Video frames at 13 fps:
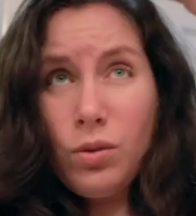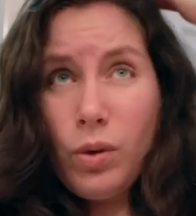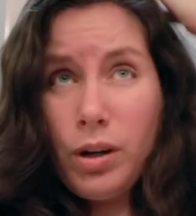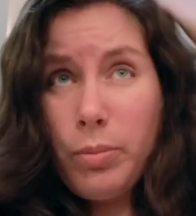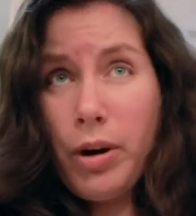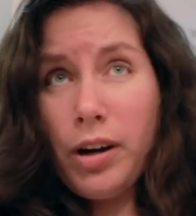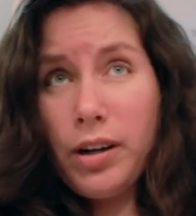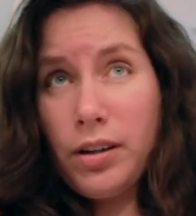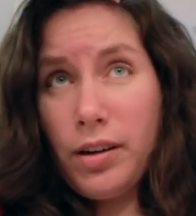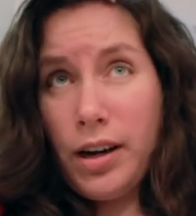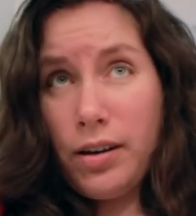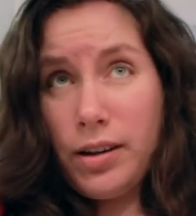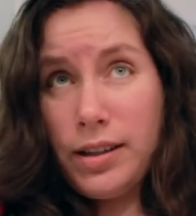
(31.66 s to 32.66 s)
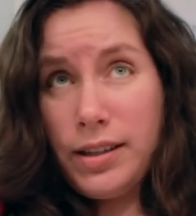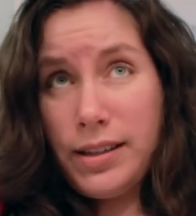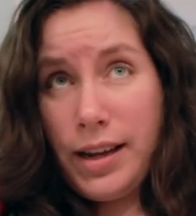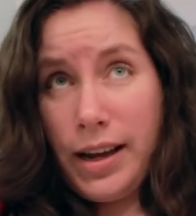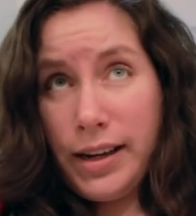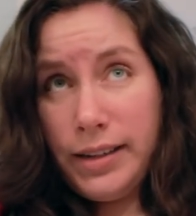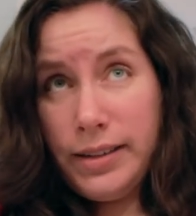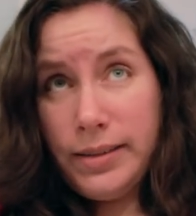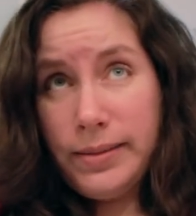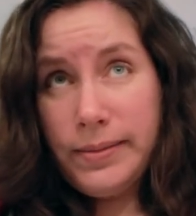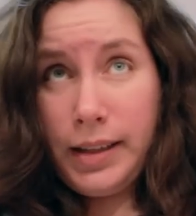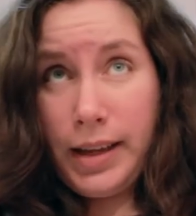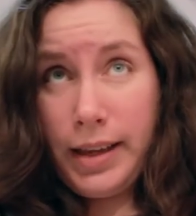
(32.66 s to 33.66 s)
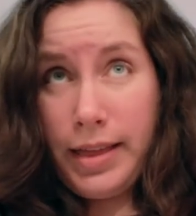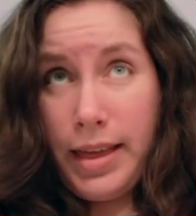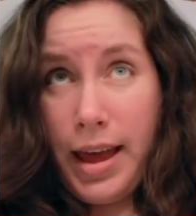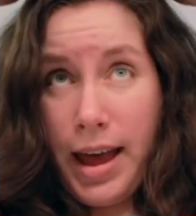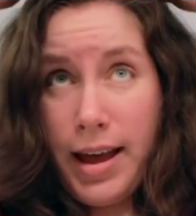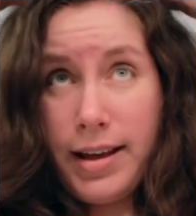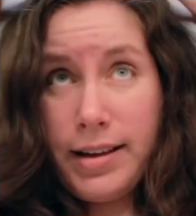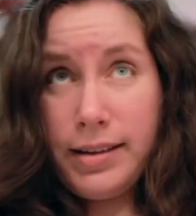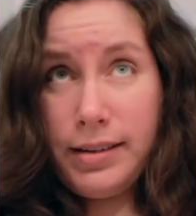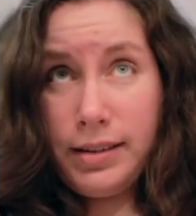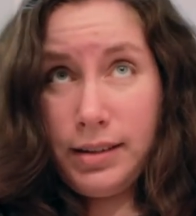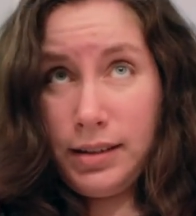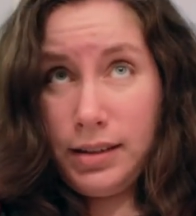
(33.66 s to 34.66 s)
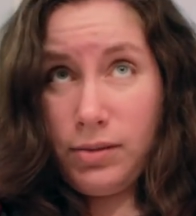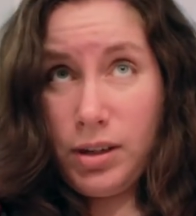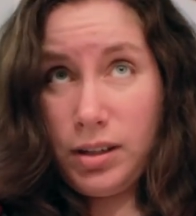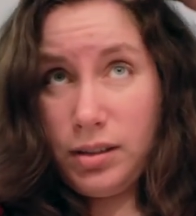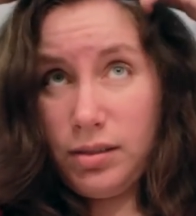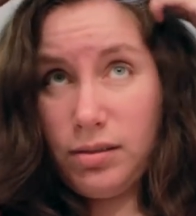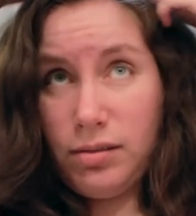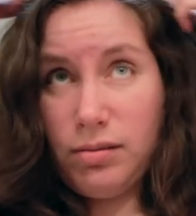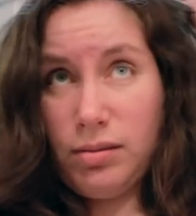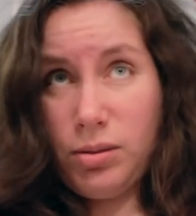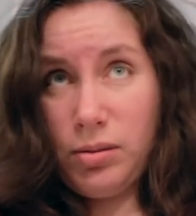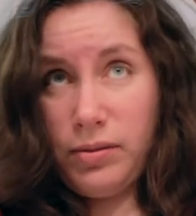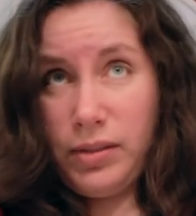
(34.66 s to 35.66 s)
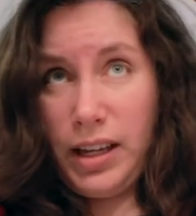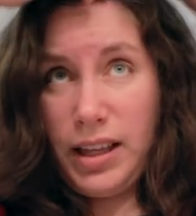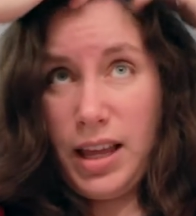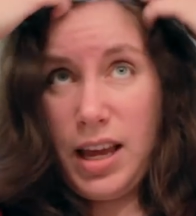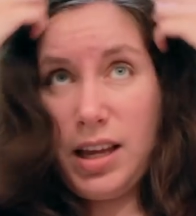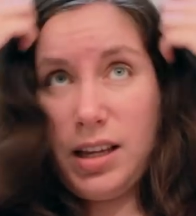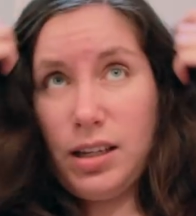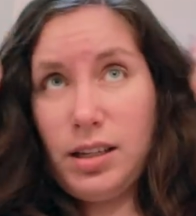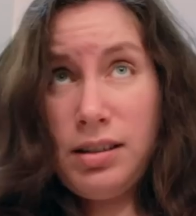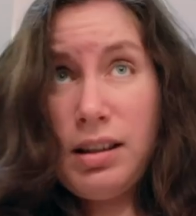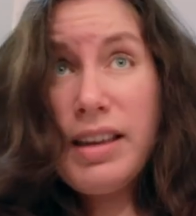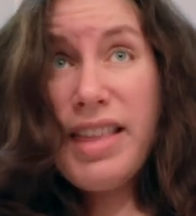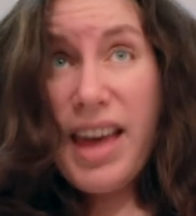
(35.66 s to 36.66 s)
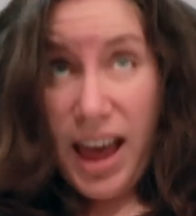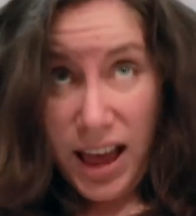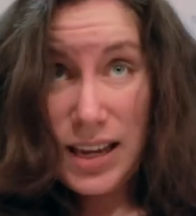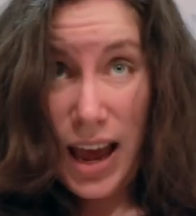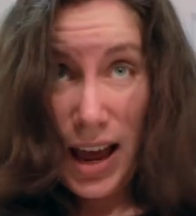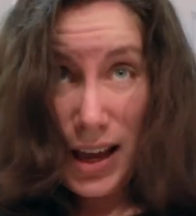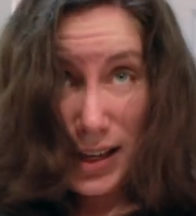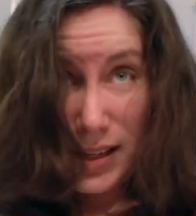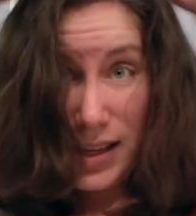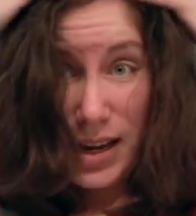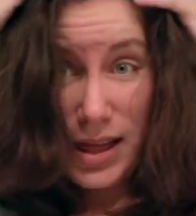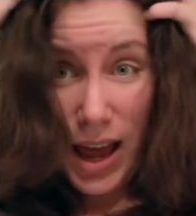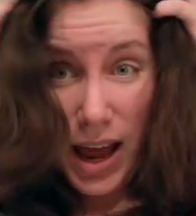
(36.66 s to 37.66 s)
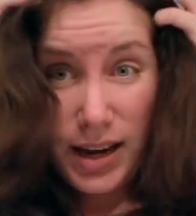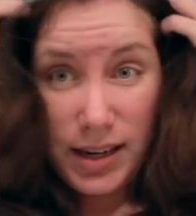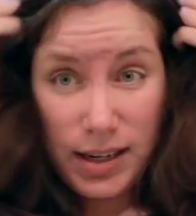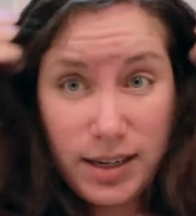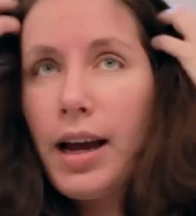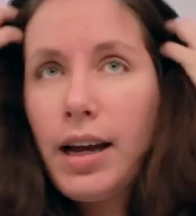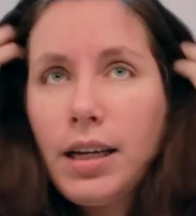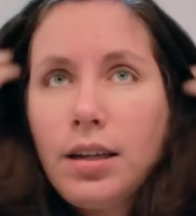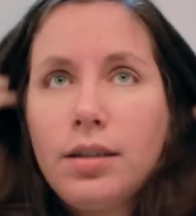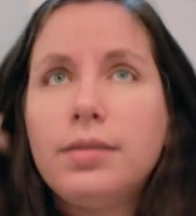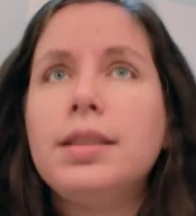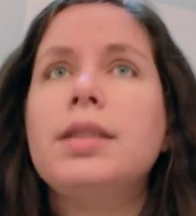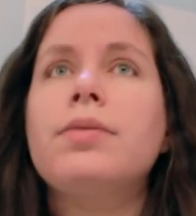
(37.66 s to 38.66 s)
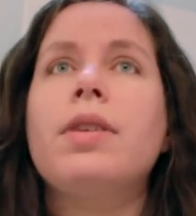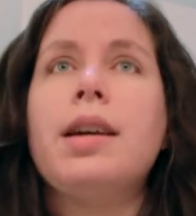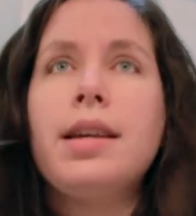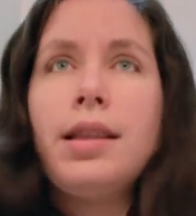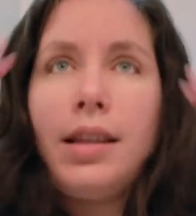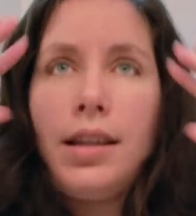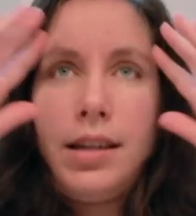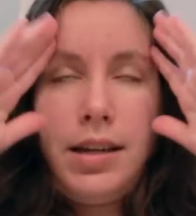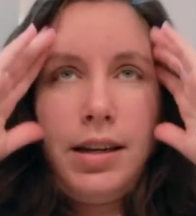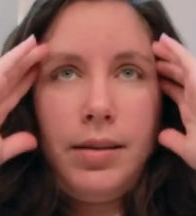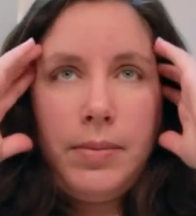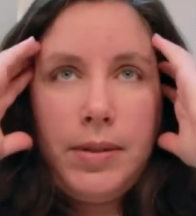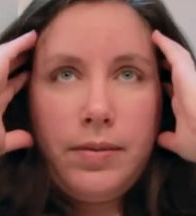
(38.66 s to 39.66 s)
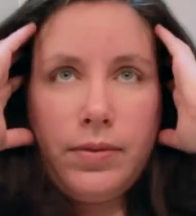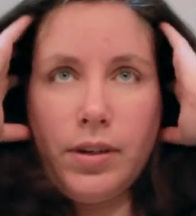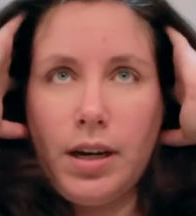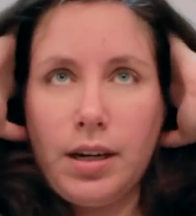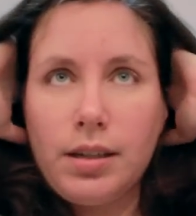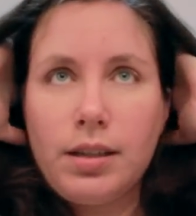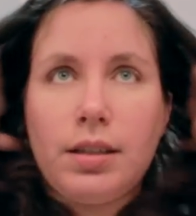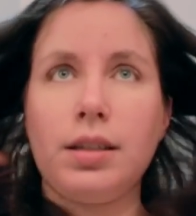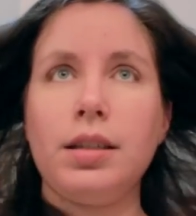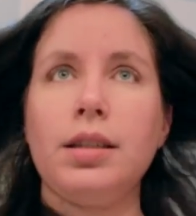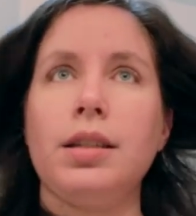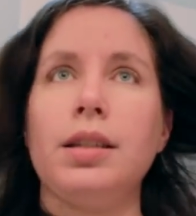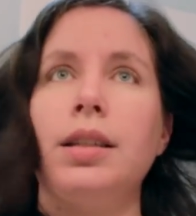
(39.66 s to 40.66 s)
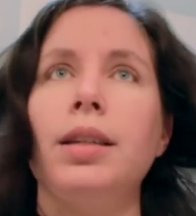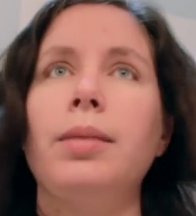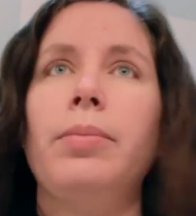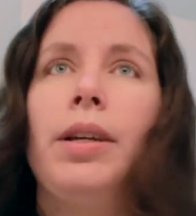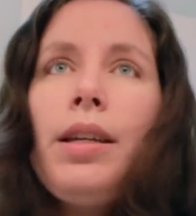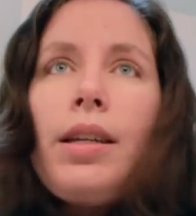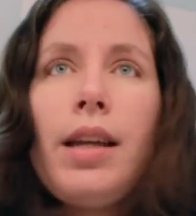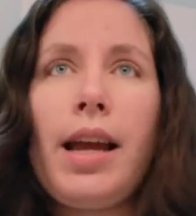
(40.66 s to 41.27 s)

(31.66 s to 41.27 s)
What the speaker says: You want to part your hair on the side, like that. Well, sort of like that. Like that, yeah, like that. I always find that it helps if your hair is just a little bit